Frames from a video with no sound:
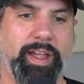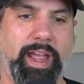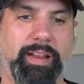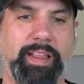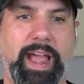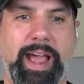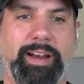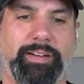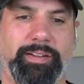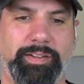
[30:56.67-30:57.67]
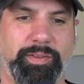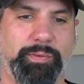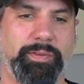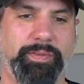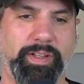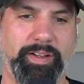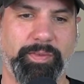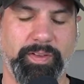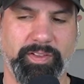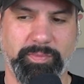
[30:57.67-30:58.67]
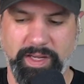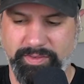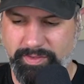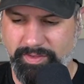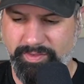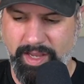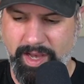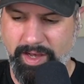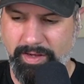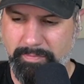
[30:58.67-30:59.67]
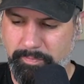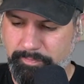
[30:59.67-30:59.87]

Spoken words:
And the Adler School of Philosophy is basically saying